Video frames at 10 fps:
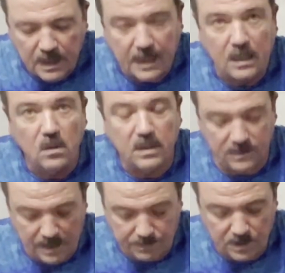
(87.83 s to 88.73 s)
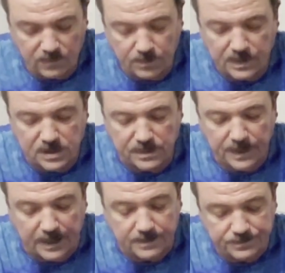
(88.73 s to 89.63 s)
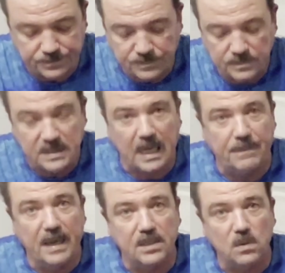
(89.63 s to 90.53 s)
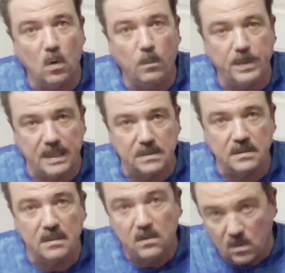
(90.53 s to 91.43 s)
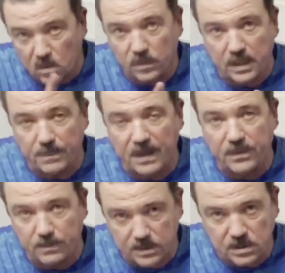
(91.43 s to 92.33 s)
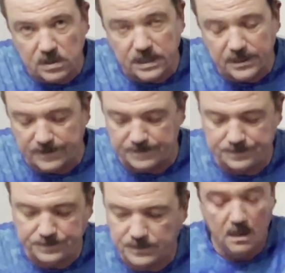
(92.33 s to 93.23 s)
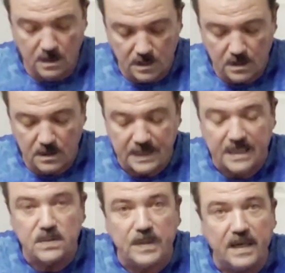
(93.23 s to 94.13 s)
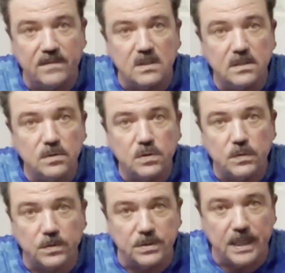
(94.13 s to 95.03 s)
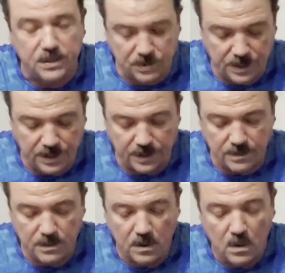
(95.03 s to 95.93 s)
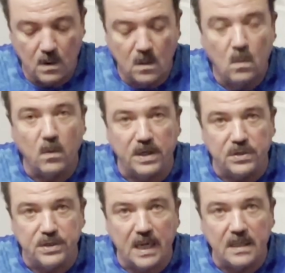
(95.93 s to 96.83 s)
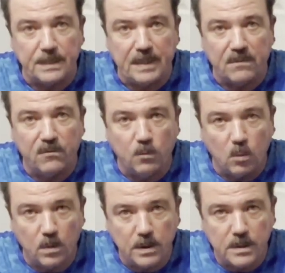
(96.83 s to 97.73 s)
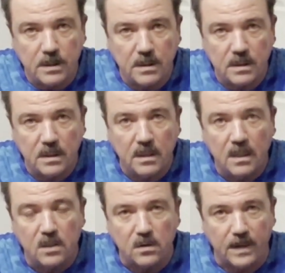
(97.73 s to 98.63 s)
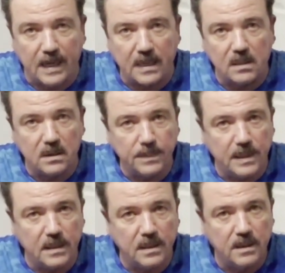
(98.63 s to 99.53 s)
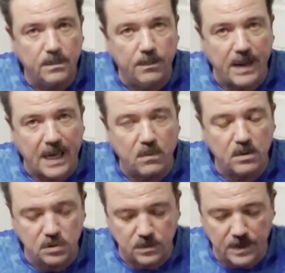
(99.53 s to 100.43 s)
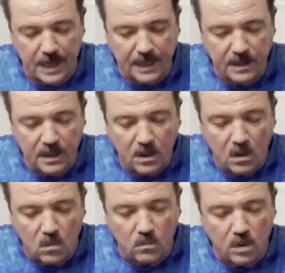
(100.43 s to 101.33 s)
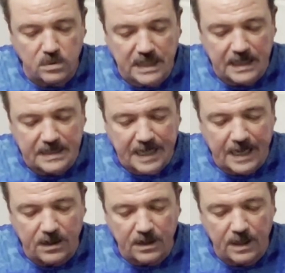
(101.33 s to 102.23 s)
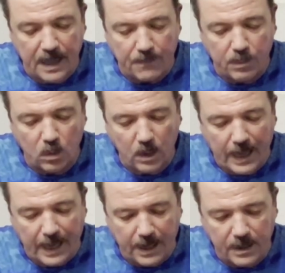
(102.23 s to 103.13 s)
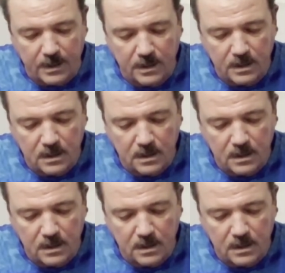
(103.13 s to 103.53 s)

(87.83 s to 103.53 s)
and look at that beautiful piece of meat. Came out as a whole piece. The cooking method was the secret. Next, we have this little short section here. We're going to gently bend forward, crack a little bit, backwards crack, rotate down and pull out.